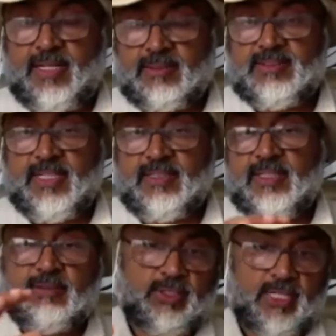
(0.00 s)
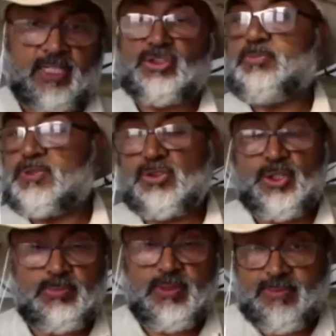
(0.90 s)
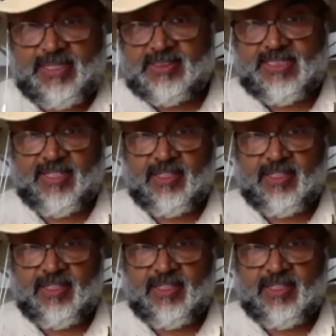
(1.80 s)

said that, okay, Kintup is going to be my slave.